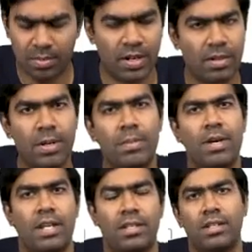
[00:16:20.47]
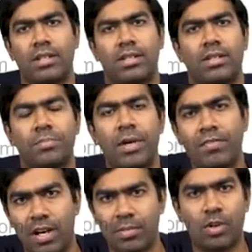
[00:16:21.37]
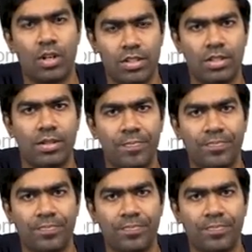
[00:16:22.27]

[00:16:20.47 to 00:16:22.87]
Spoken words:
blood-brain barrier by pharmacology,